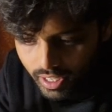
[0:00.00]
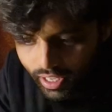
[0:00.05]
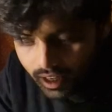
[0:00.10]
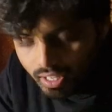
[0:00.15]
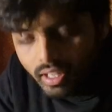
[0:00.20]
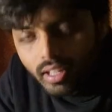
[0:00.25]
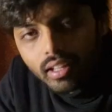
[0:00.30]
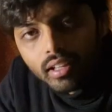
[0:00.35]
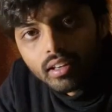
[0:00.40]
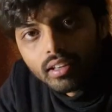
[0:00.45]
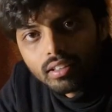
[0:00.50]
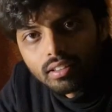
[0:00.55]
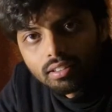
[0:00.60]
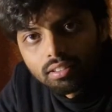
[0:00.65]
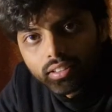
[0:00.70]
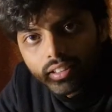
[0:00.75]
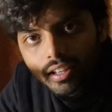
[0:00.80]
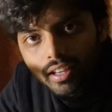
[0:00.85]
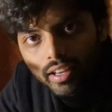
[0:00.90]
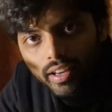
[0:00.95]
here
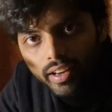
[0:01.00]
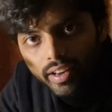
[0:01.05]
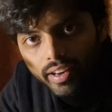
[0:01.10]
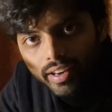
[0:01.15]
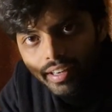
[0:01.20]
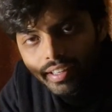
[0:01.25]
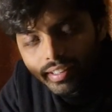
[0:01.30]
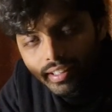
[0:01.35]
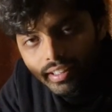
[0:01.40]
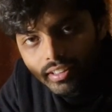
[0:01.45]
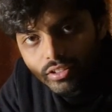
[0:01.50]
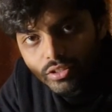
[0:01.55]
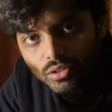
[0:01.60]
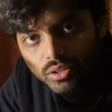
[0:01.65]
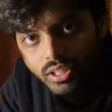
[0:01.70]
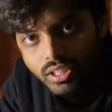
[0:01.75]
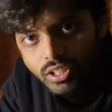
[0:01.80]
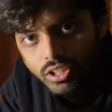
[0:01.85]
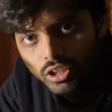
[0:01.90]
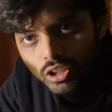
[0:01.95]
it is
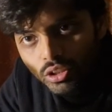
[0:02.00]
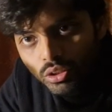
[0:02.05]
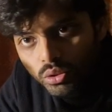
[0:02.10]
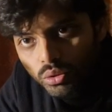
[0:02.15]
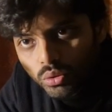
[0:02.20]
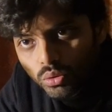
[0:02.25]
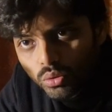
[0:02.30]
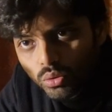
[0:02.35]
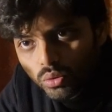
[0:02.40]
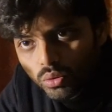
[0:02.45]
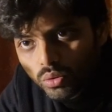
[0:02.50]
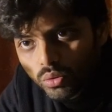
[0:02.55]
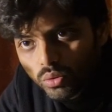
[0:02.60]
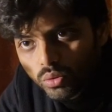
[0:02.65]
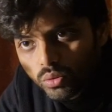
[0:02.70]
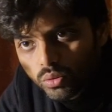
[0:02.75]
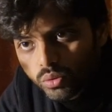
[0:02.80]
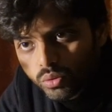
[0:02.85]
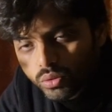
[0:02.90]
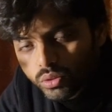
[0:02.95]
teaching you
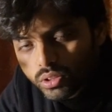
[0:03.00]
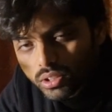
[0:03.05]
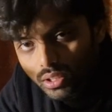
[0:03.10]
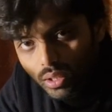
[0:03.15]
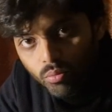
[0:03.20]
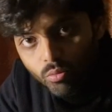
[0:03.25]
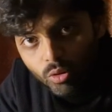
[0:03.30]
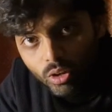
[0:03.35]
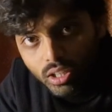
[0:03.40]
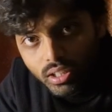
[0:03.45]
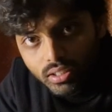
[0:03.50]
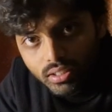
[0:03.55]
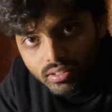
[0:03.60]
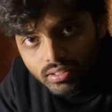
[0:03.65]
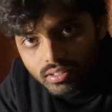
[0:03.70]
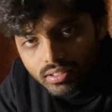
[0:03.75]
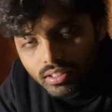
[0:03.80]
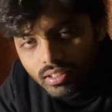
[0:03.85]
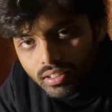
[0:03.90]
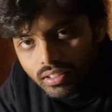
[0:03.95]
some
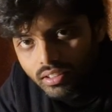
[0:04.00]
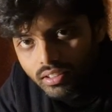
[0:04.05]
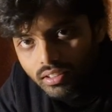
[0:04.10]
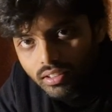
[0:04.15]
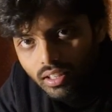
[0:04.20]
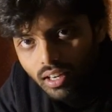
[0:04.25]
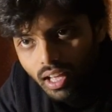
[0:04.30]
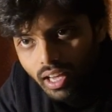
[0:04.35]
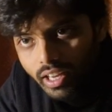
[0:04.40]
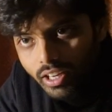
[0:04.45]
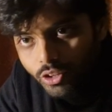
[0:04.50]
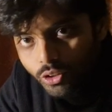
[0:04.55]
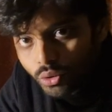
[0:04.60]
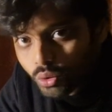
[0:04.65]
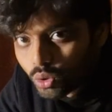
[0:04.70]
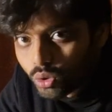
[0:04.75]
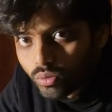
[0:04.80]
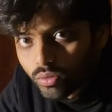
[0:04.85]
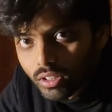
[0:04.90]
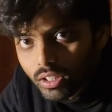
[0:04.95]
words like
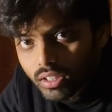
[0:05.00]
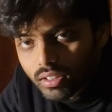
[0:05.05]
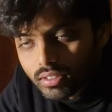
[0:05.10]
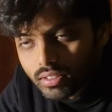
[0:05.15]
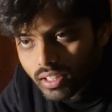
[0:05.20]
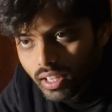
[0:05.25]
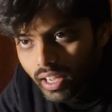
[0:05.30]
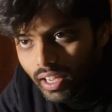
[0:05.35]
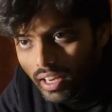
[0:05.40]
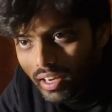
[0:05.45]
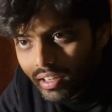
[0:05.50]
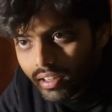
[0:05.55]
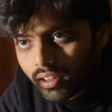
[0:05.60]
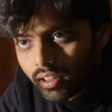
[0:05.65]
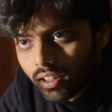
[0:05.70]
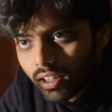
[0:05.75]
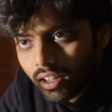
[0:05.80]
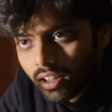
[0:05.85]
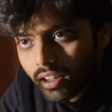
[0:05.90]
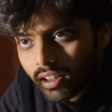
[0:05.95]
root words, and
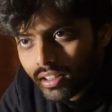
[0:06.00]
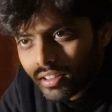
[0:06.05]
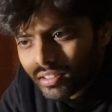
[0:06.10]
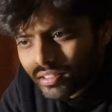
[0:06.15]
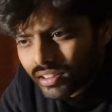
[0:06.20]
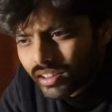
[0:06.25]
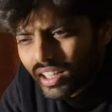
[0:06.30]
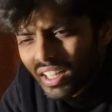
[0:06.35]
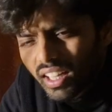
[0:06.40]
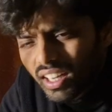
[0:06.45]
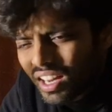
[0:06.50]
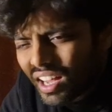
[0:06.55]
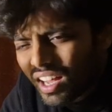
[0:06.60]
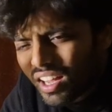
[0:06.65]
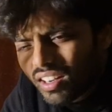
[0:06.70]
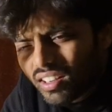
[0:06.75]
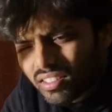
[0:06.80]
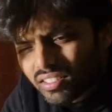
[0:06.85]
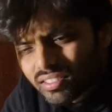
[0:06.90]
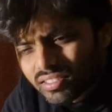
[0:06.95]
there
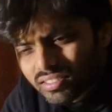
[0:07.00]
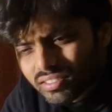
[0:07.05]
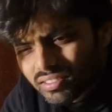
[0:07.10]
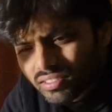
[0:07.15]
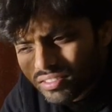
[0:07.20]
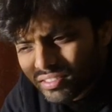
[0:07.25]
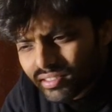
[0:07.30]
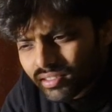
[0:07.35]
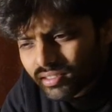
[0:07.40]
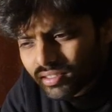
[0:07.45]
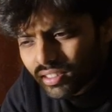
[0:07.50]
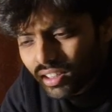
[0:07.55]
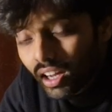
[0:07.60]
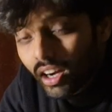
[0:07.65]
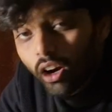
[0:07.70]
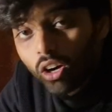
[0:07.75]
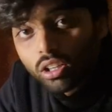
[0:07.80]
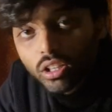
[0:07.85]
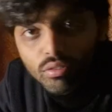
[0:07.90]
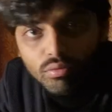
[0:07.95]
are a
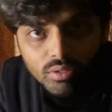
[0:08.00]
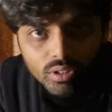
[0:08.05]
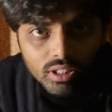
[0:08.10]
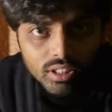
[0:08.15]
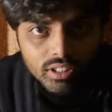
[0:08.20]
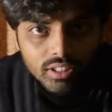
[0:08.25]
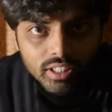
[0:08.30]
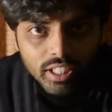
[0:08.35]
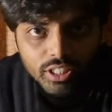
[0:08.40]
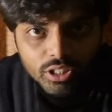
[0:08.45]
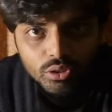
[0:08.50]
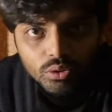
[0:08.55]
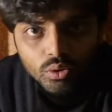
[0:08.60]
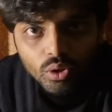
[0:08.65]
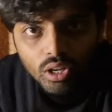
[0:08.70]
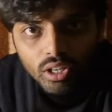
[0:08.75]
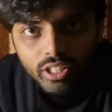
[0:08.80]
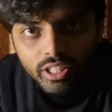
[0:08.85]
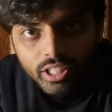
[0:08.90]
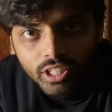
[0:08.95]
lot of words that you
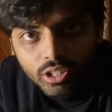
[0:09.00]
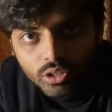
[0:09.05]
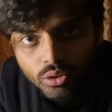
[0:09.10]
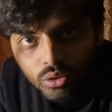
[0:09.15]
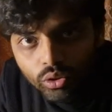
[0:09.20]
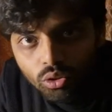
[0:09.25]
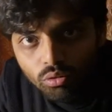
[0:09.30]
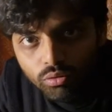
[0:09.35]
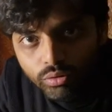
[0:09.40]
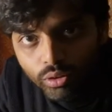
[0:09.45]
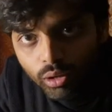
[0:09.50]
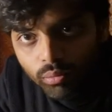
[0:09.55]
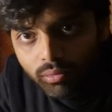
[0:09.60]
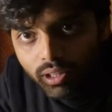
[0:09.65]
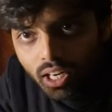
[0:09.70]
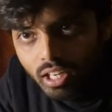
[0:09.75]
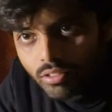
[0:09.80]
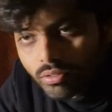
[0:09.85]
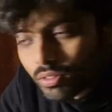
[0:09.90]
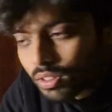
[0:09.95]
already know from
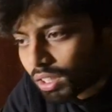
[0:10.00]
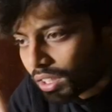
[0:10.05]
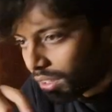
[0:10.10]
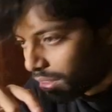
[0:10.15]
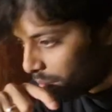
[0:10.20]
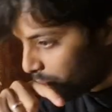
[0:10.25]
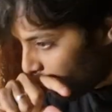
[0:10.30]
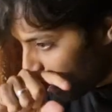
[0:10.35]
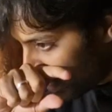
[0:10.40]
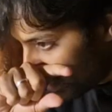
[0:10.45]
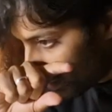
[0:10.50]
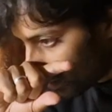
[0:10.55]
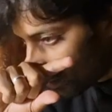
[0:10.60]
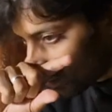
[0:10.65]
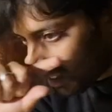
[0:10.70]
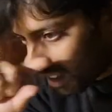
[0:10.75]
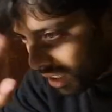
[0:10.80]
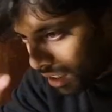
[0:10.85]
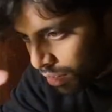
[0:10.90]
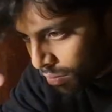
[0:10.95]
that word. But
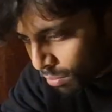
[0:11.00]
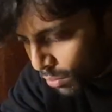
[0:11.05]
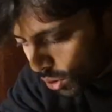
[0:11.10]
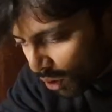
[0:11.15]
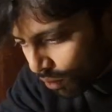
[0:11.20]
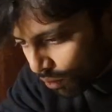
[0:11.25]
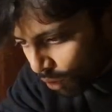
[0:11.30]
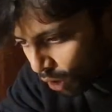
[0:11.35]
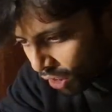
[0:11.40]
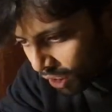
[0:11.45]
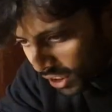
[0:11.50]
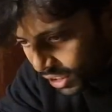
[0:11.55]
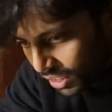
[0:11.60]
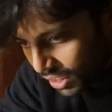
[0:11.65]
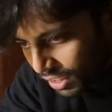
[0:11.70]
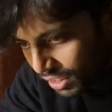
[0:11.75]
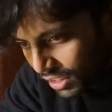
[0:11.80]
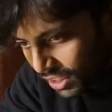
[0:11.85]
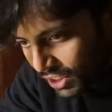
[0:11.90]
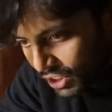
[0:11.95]
this book, what
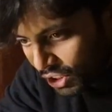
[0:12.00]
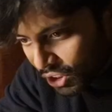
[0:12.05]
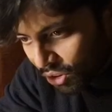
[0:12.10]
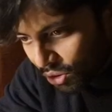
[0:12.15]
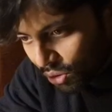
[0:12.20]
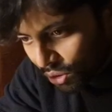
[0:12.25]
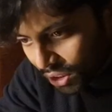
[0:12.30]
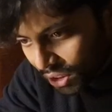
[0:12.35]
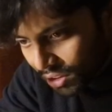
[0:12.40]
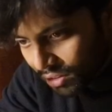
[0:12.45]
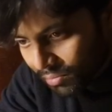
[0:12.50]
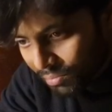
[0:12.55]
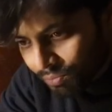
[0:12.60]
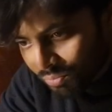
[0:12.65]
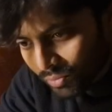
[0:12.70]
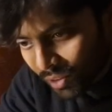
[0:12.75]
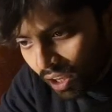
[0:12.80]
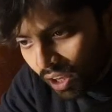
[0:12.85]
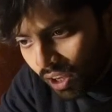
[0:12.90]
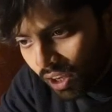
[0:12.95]
it teaches you is
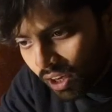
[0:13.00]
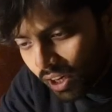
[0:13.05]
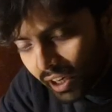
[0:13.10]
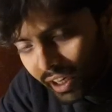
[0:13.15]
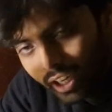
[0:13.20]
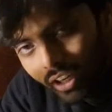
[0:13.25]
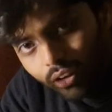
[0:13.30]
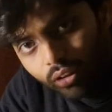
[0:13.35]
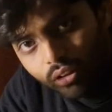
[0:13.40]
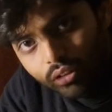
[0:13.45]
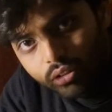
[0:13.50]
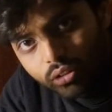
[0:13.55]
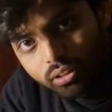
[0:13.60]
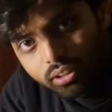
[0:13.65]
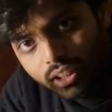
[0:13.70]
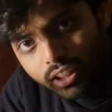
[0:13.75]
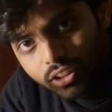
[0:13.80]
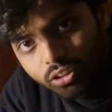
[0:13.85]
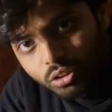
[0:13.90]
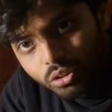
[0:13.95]
it also
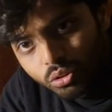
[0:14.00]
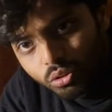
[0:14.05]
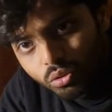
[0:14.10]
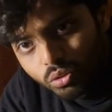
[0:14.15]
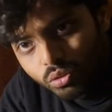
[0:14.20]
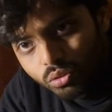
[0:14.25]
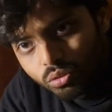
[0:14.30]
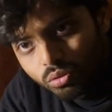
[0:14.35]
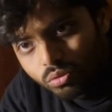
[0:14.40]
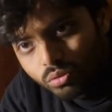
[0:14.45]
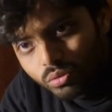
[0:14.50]
tells you